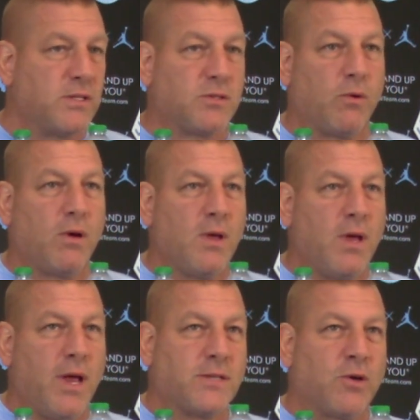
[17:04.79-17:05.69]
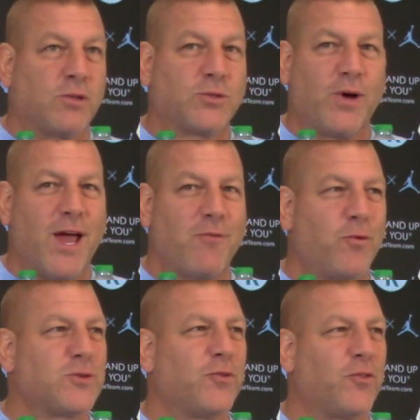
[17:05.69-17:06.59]
So it's also half
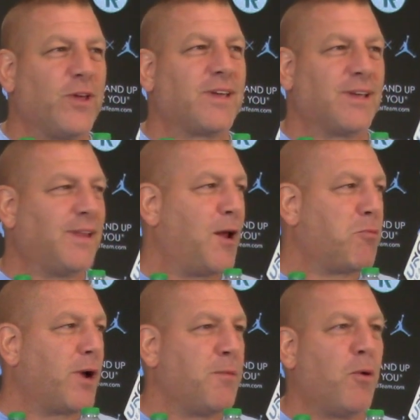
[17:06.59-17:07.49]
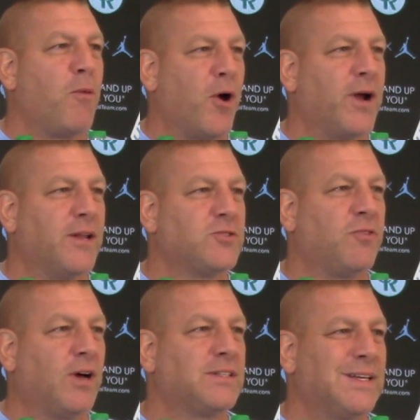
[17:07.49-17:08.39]
wishful thinking that I bring up Omarion and
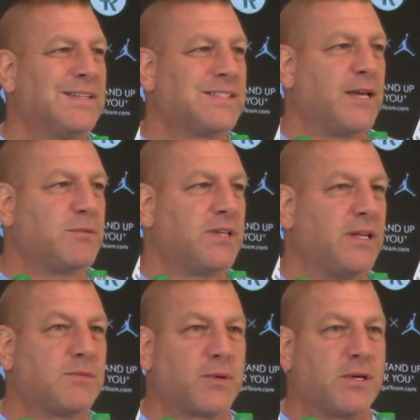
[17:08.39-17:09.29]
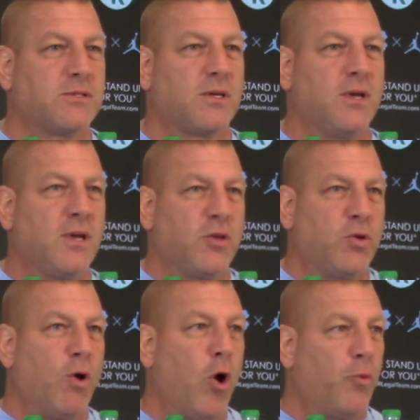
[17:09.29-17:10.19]
Javonte in the same sentence because
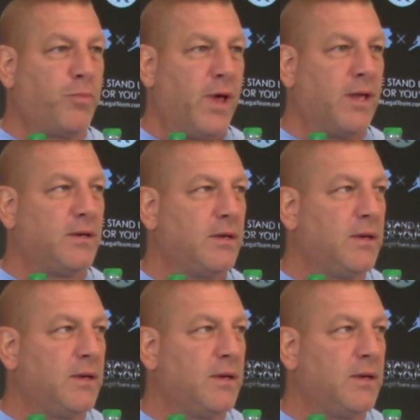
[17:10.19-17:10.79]
you hope that,